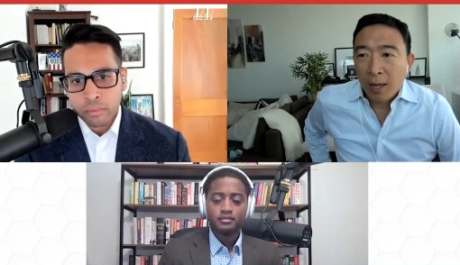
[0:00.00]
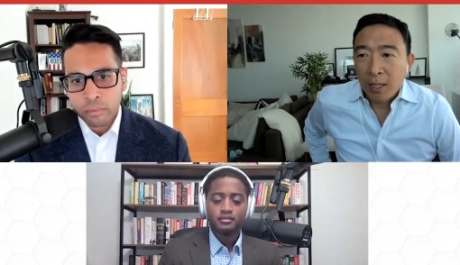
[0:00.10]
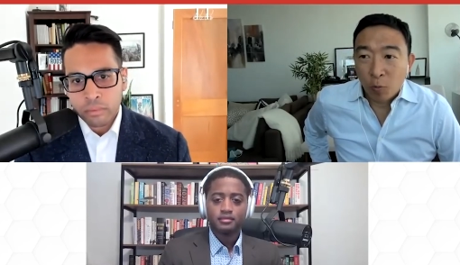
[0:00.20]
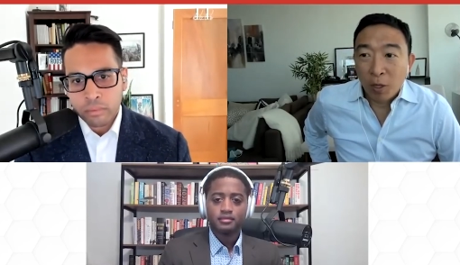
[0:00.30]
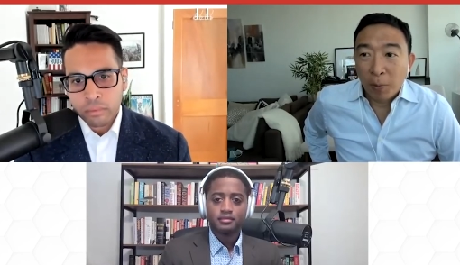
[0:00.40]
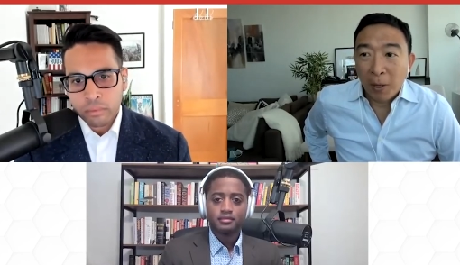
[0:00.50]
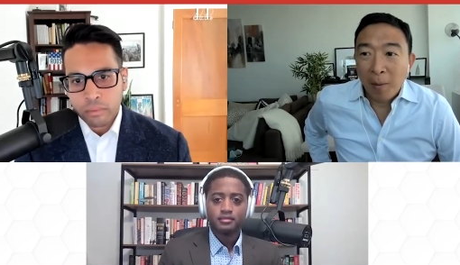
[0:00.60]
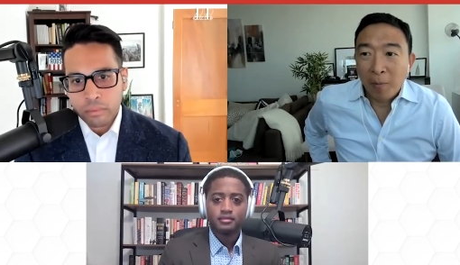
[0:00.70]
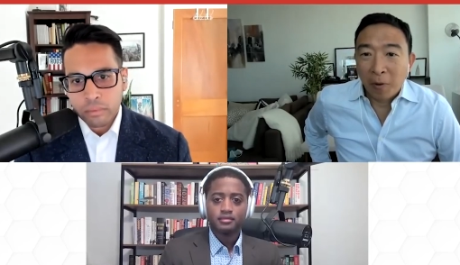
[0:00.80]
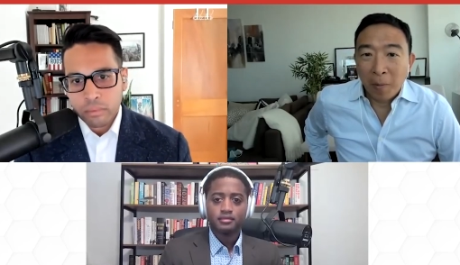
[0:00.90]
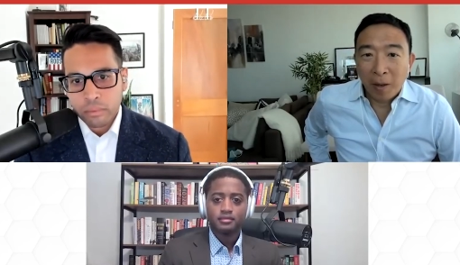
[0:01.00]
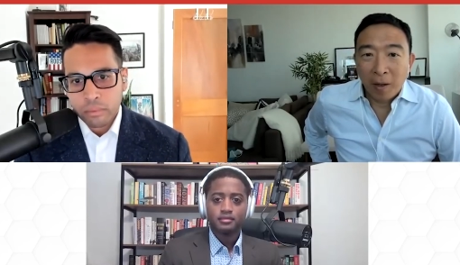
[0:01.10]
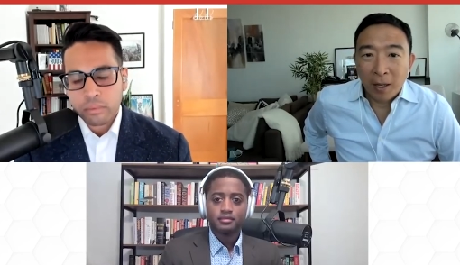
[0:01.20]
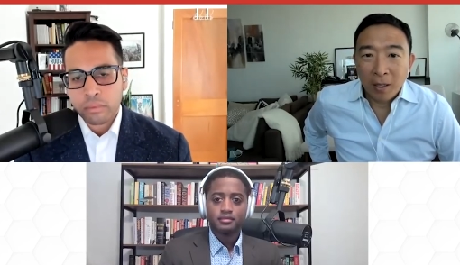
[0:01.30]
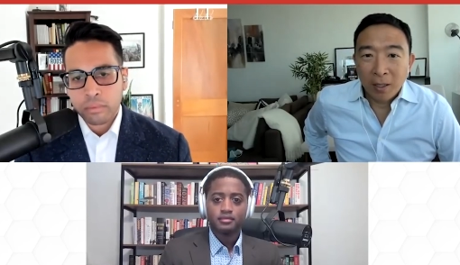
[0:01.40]
Speaker 1: is a real problem for
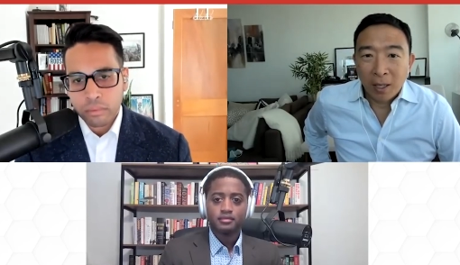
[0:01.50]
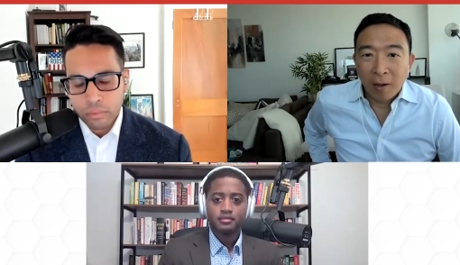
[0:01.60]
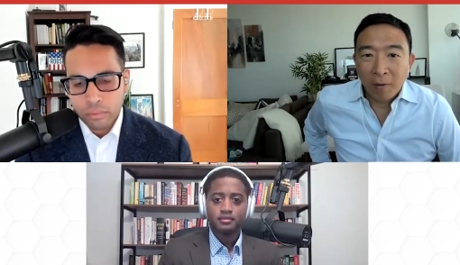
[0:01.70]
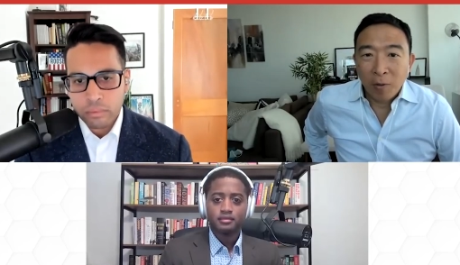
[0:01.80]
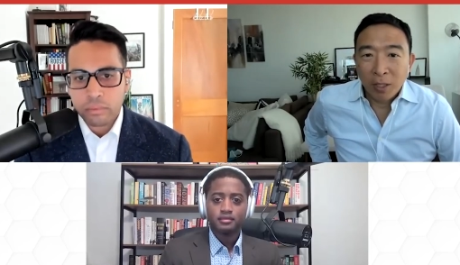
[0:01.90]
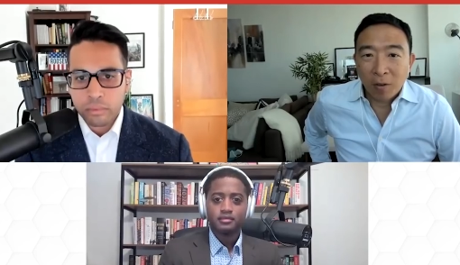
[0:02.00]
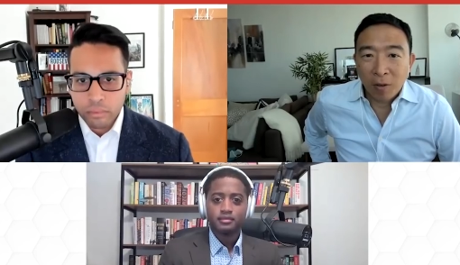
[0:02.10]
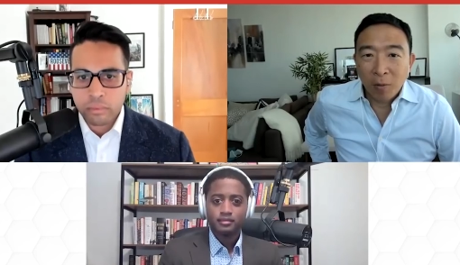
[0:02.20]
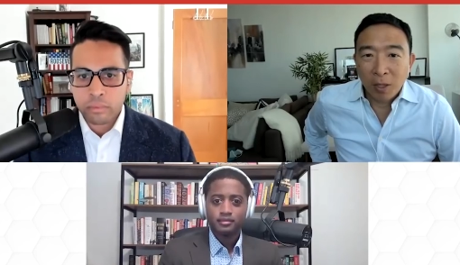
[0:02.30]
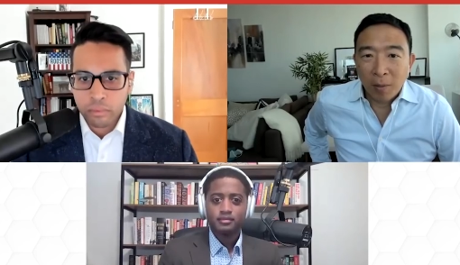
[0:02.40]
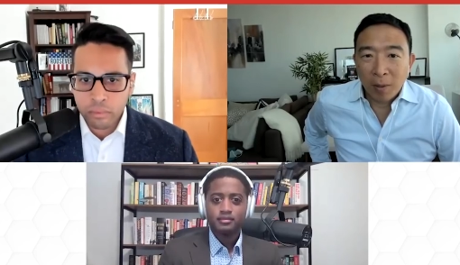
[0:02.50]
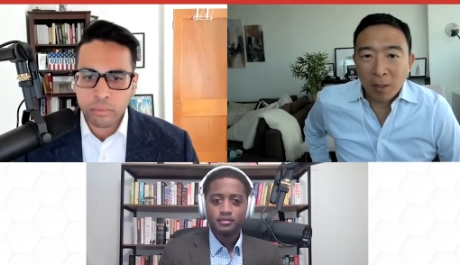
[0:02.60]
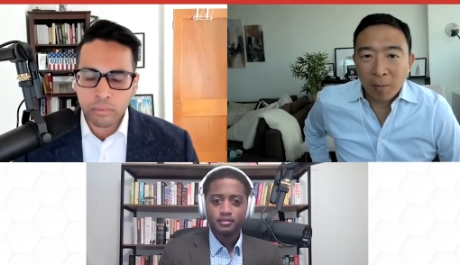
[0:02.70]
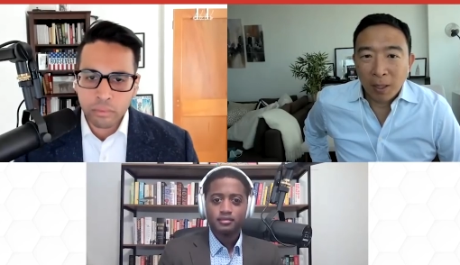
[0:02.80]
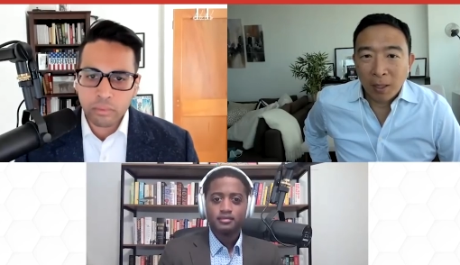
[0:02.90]
Americans. Like, if you disagree with them on
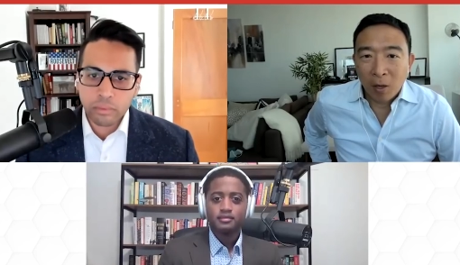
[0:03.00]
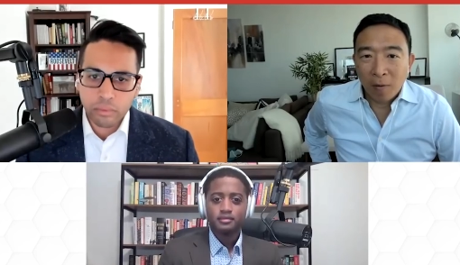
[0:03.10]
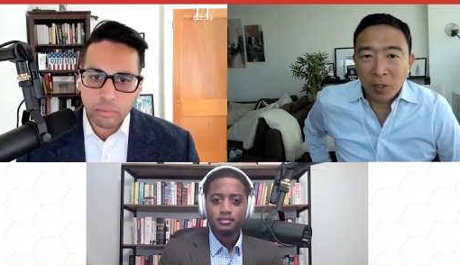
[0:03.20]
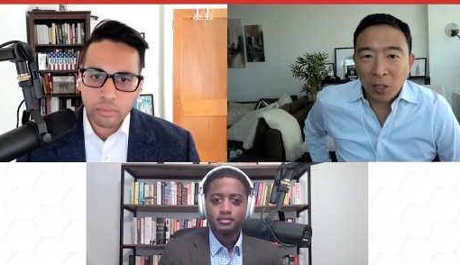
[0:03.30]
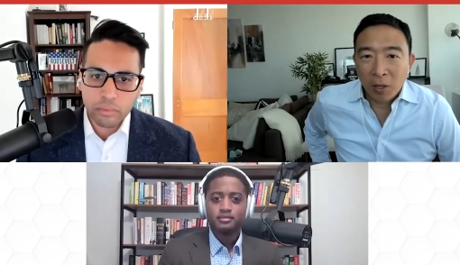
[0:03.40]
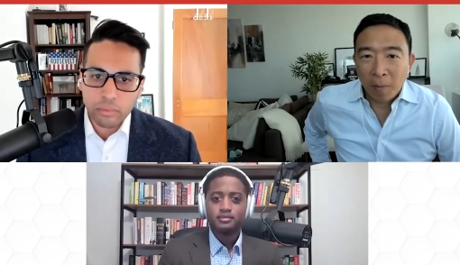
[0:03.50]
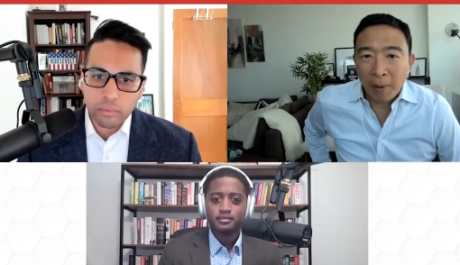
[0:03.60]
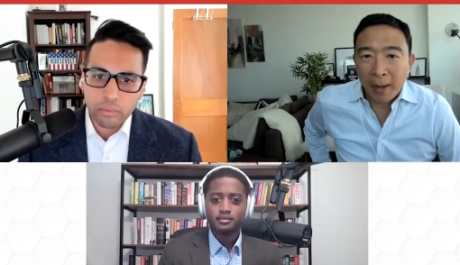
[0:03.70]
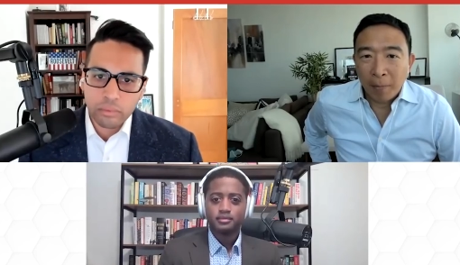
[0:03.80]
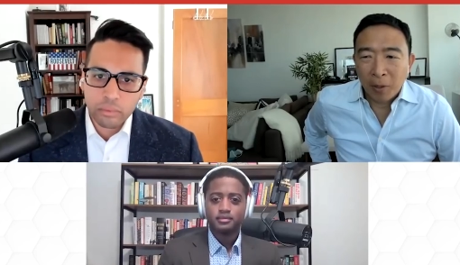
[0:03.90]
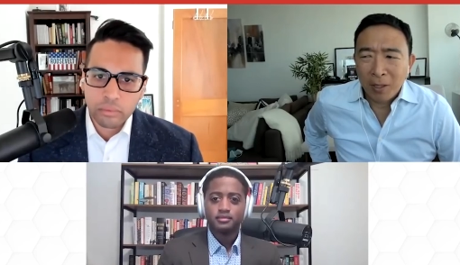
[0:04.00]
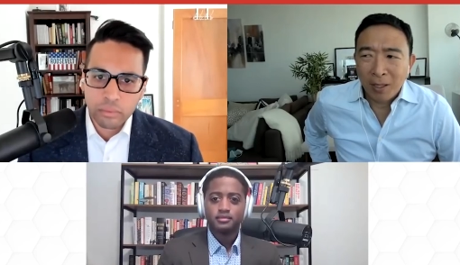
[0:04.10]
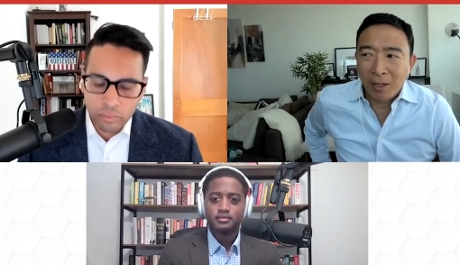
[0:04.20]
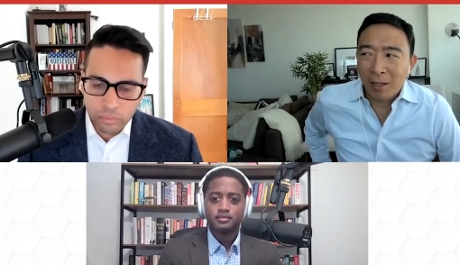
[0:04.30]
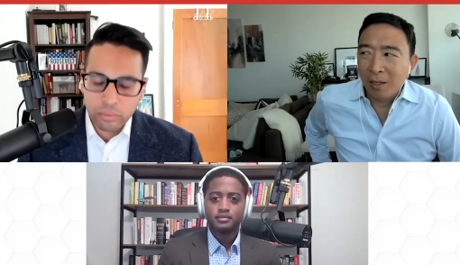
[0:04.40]
something, then all of a sudden you're a bad
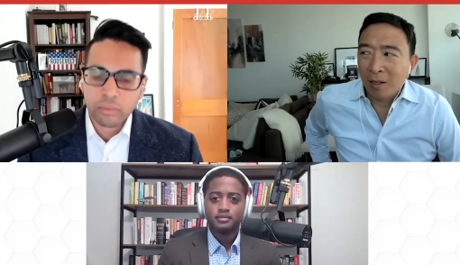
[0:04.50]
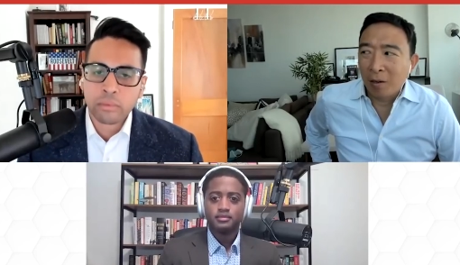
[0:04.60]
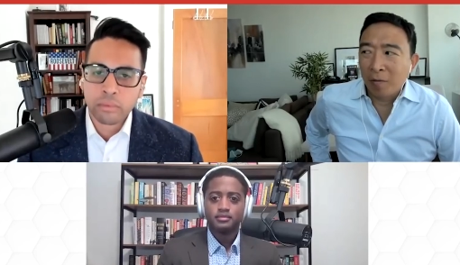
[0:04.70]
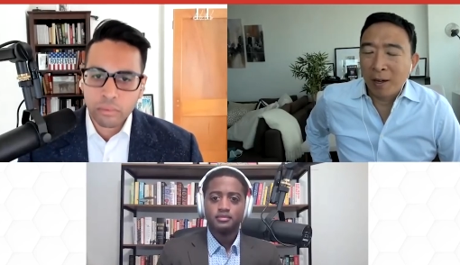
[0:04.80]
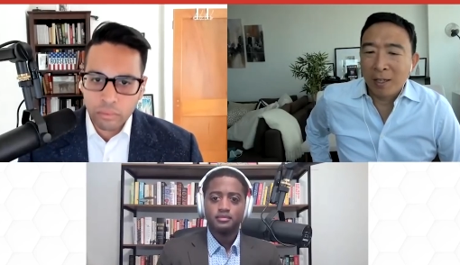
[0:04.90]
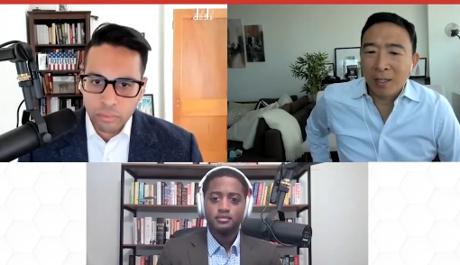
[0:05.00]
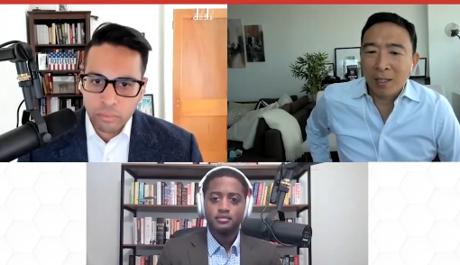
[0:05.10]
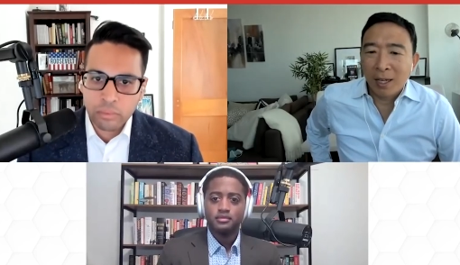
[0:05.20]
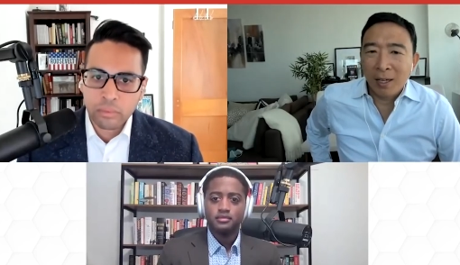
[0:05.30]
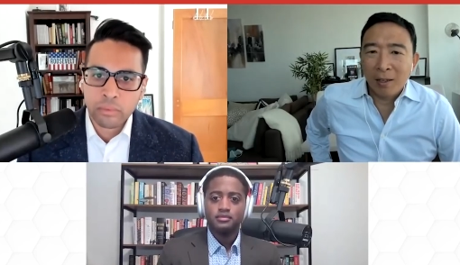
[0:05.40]
person, and then you're afraid to say,